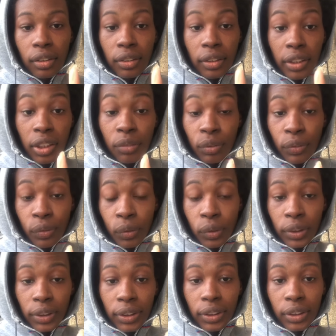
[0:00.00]
the evil
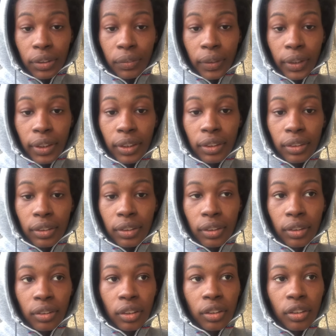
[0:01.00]
forces, right?
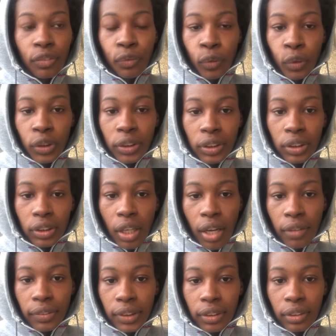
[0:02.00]
So the good forces
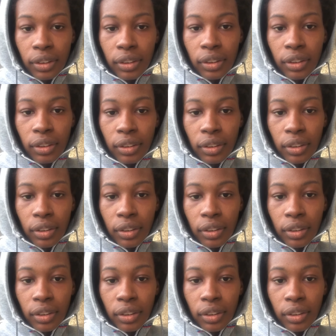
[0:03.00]
obviously